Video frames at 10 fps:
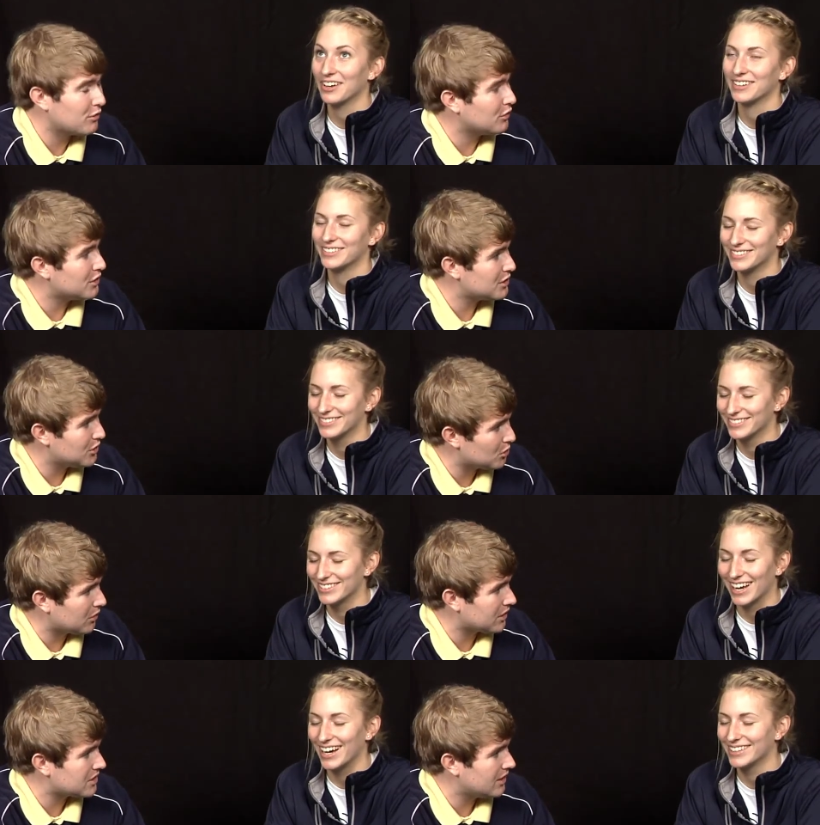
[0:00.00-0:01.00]
Speaker 1: Felinski,
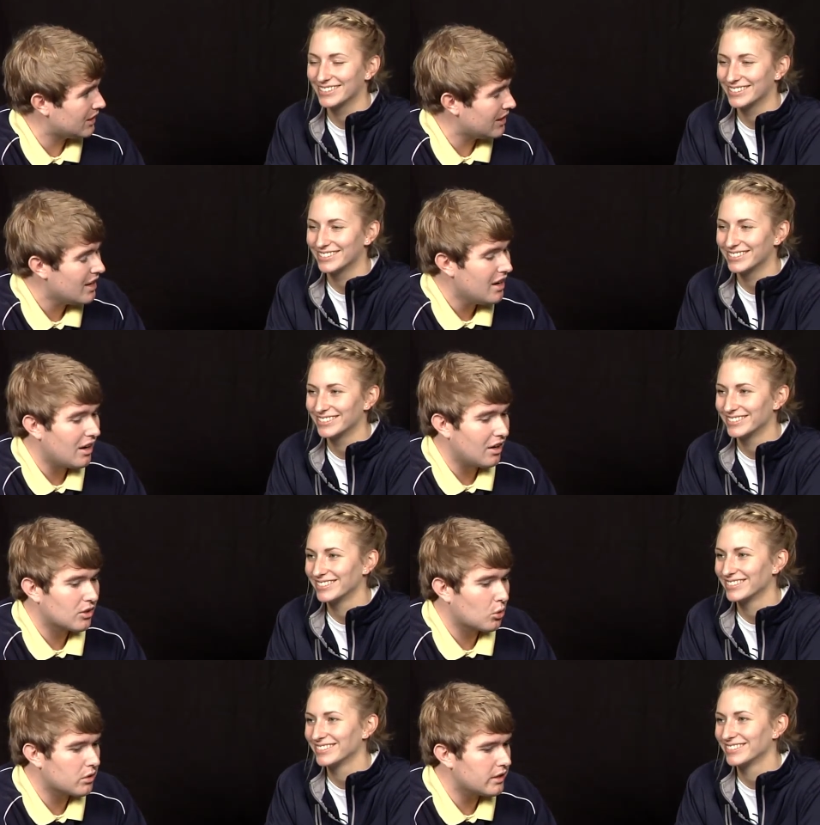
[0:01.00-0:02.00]
joining yeah. us today. Uh,
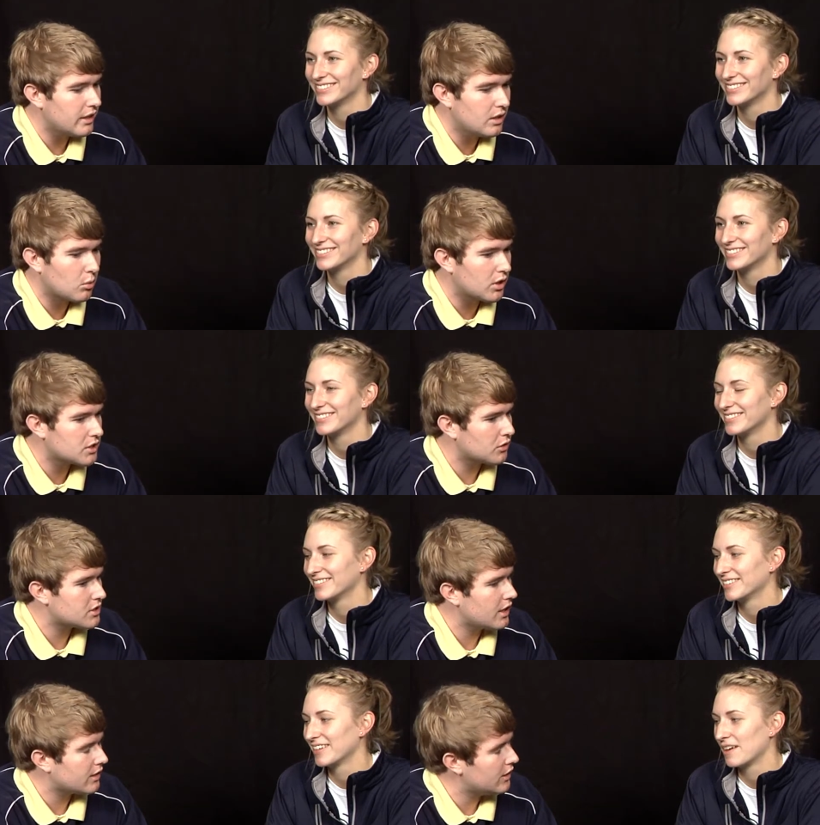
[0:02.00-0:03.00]
Courtney, any words for
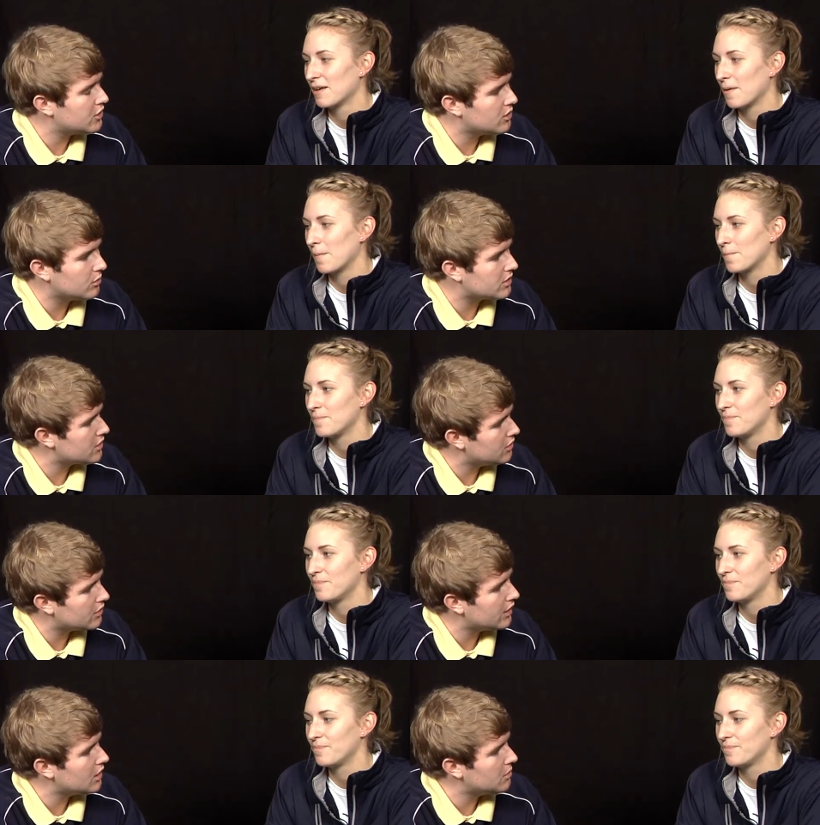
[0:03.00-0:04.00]
Tech Nation with senior
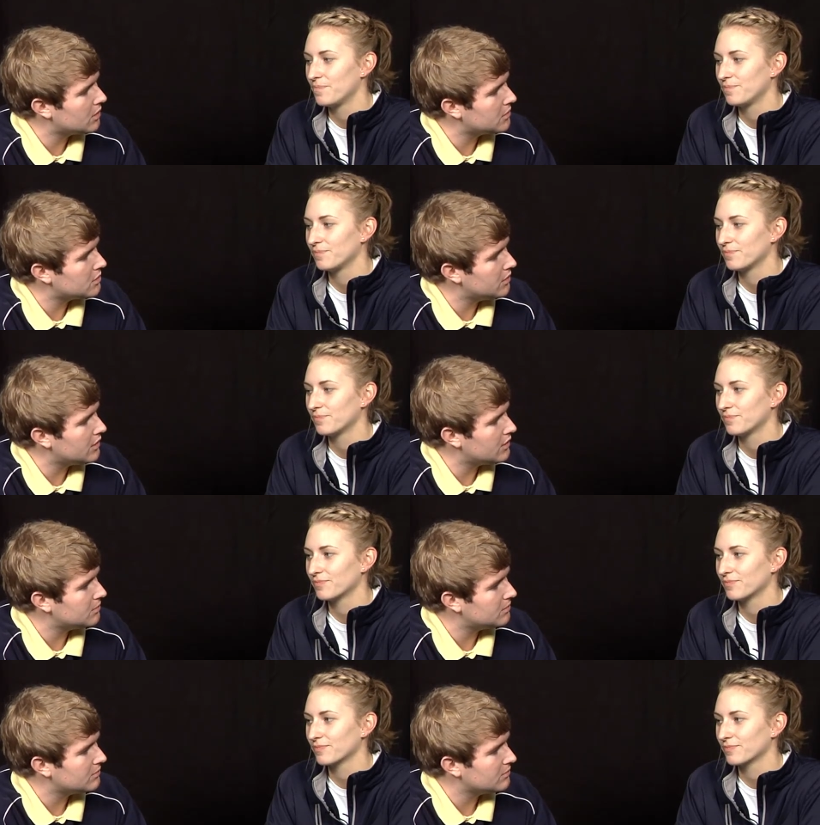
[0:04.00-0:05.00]
night coming up this weekend?
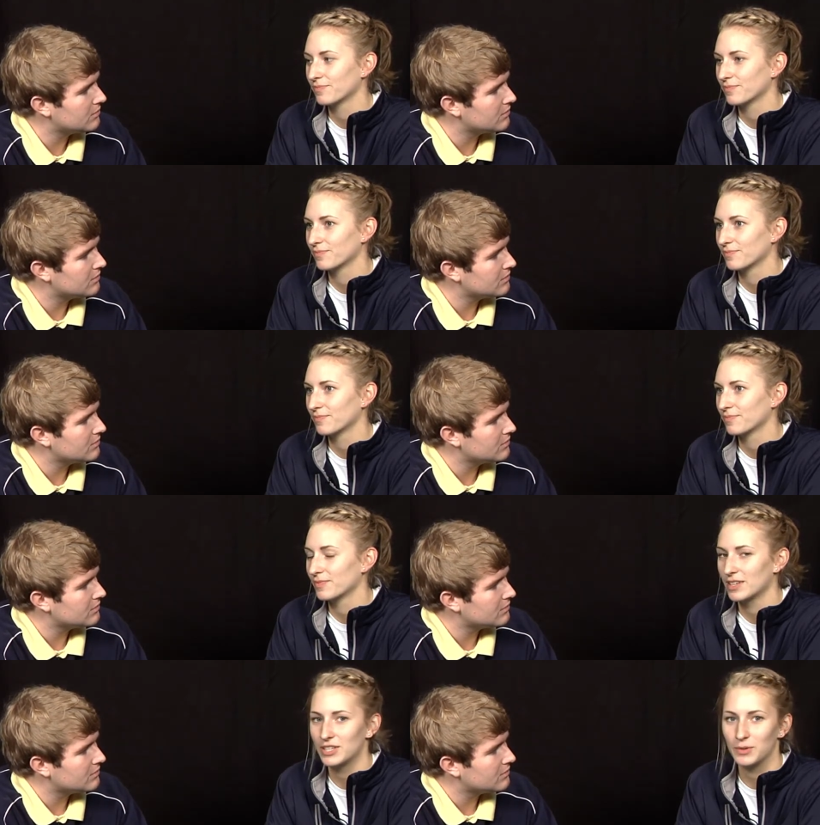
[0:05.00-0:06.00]

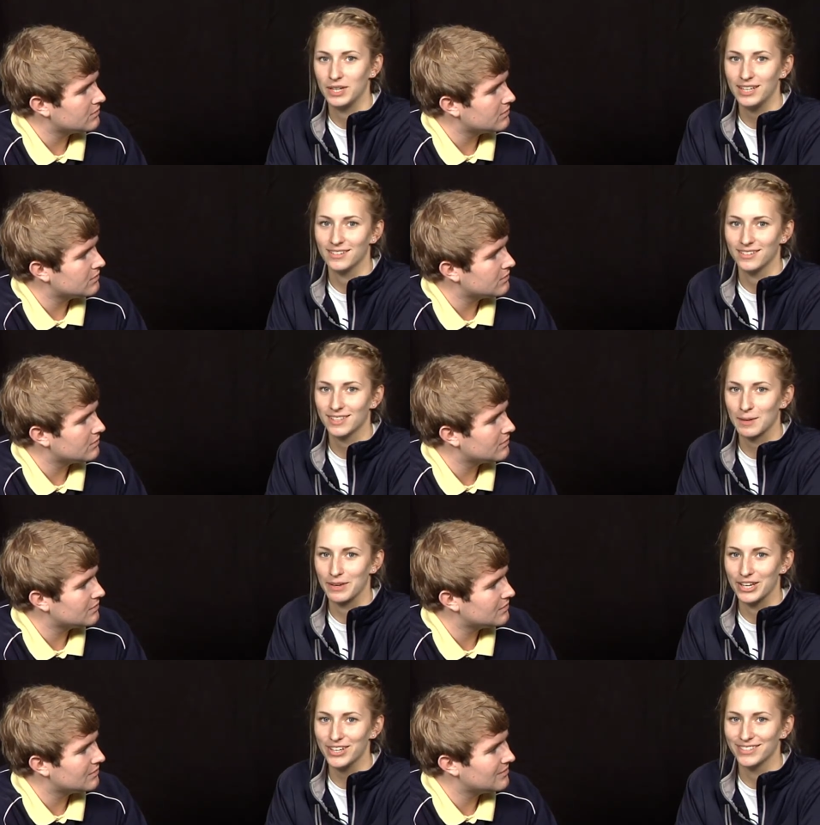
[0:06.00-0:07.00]
Speaker 2: Tune in. It's going to be
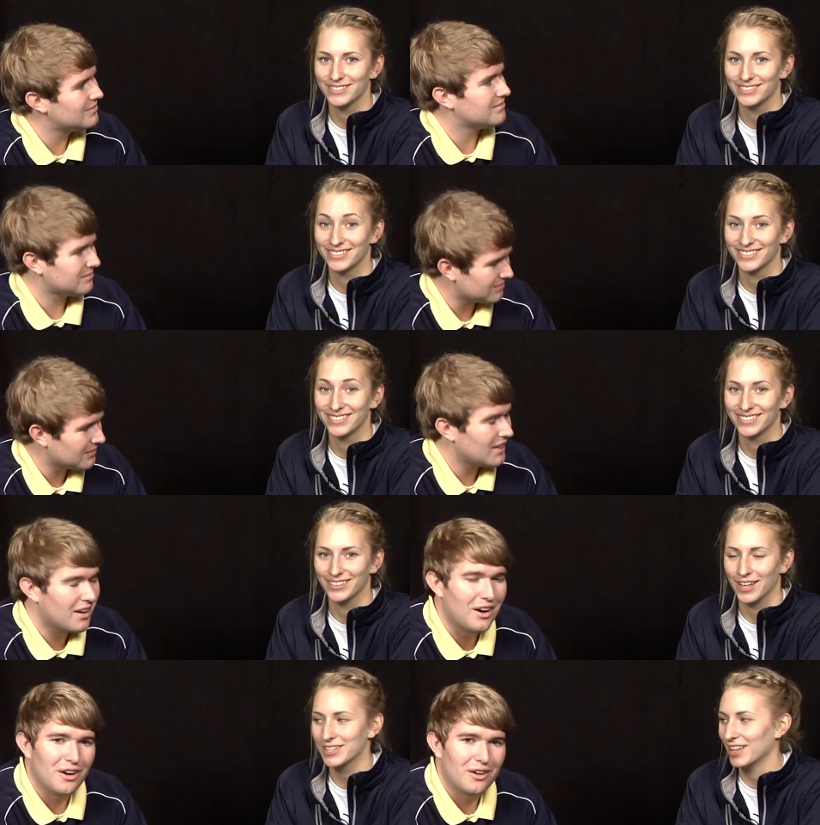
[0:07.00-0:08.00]
good.
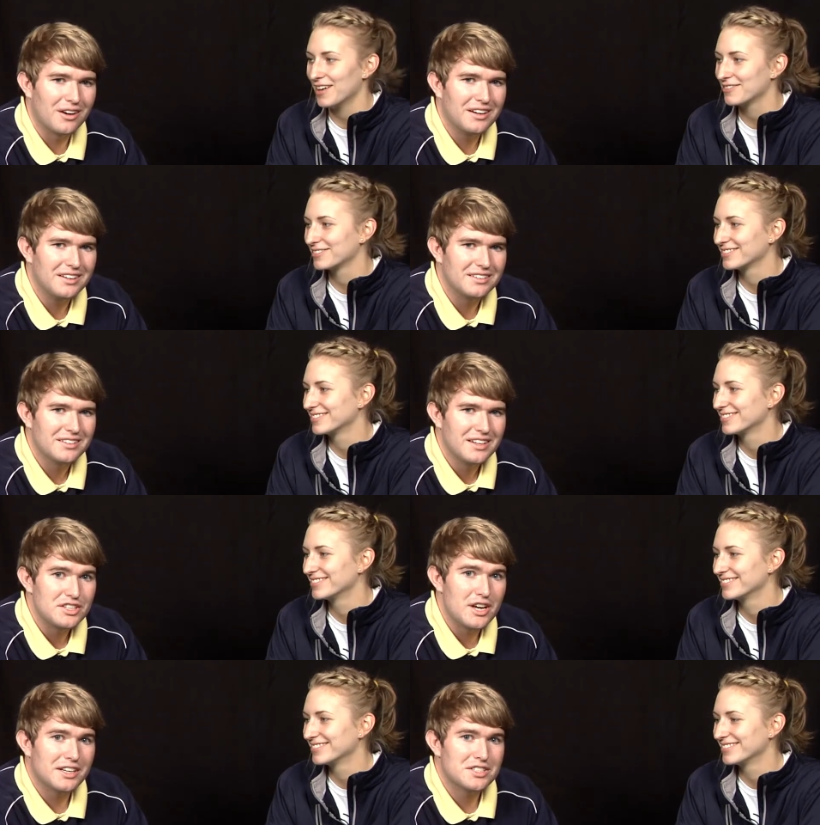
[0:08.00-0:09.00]
Lots All right.
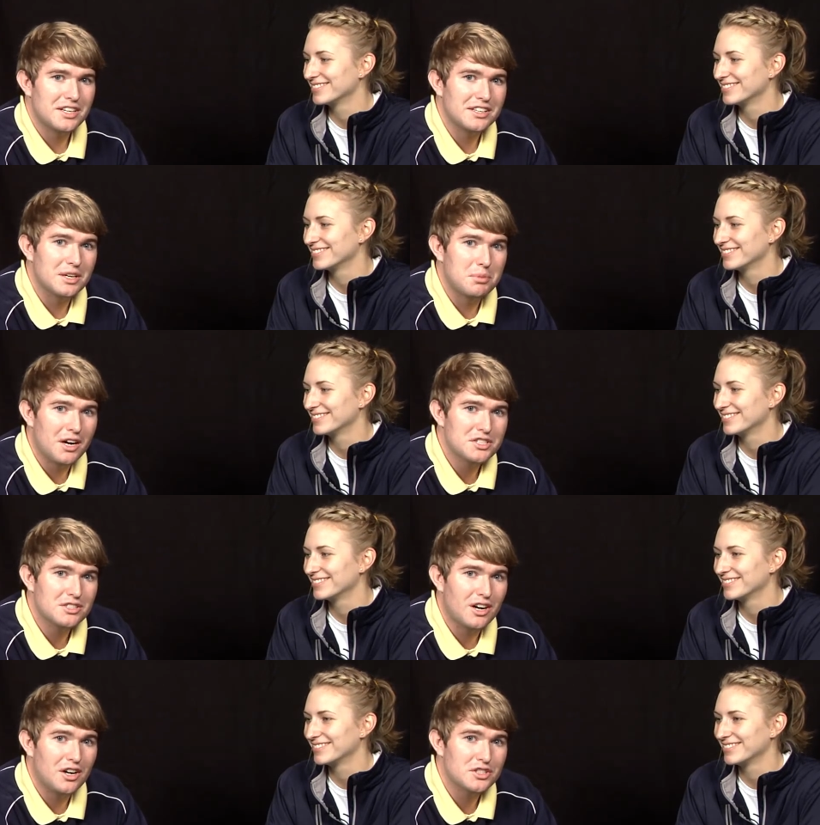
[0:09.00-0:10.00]
Speaker 1: Jackets taking on Boston
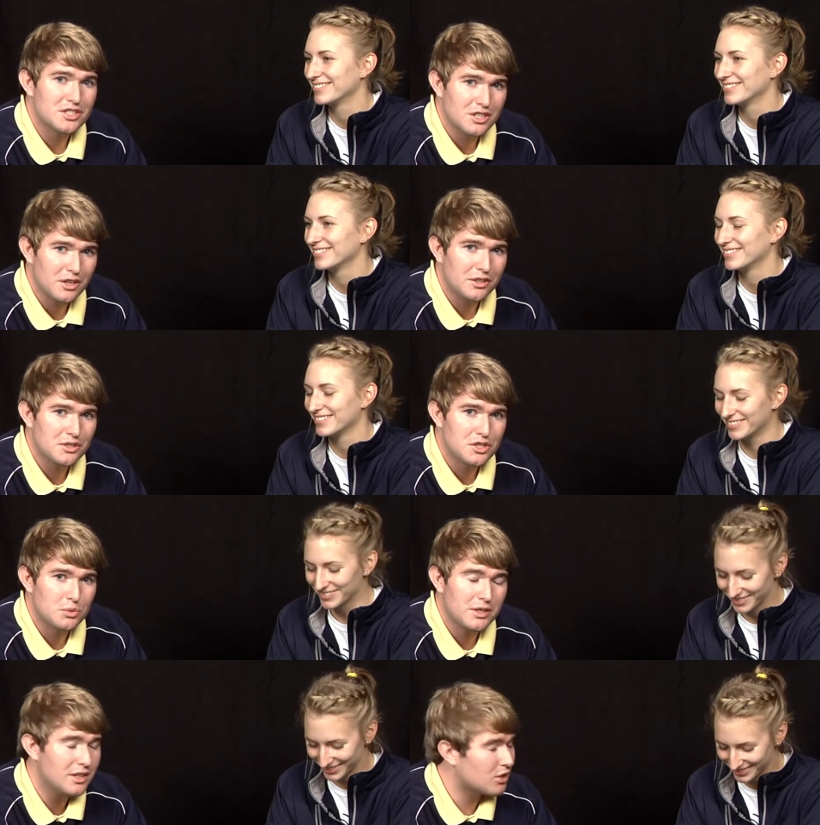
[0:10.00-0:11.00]
College and Syracuse this
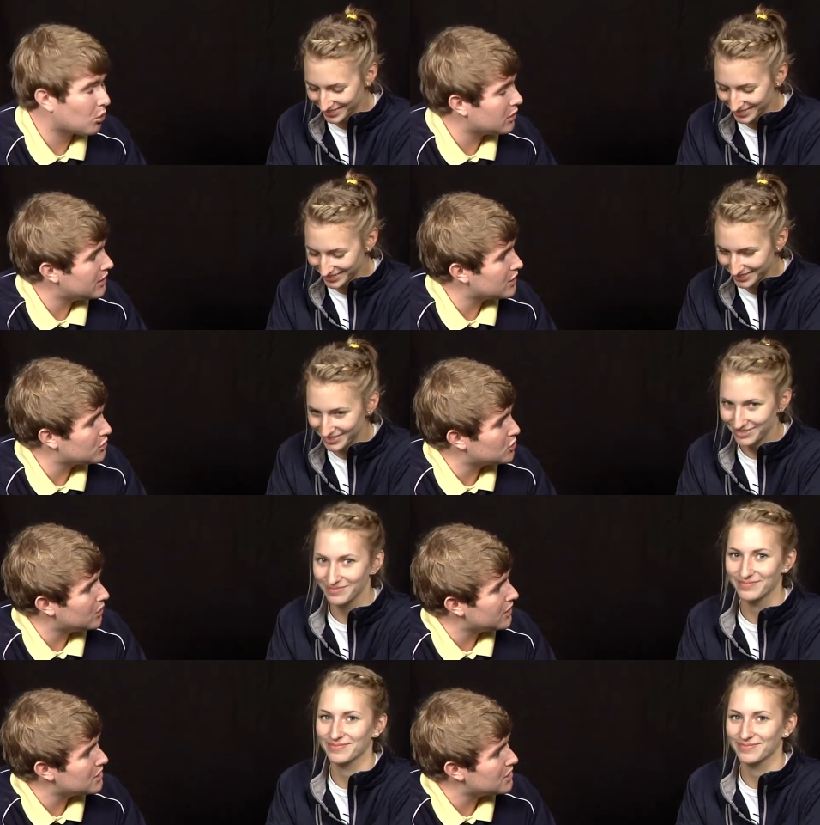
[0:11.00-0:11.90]
weekend. Courtney, thanks for joining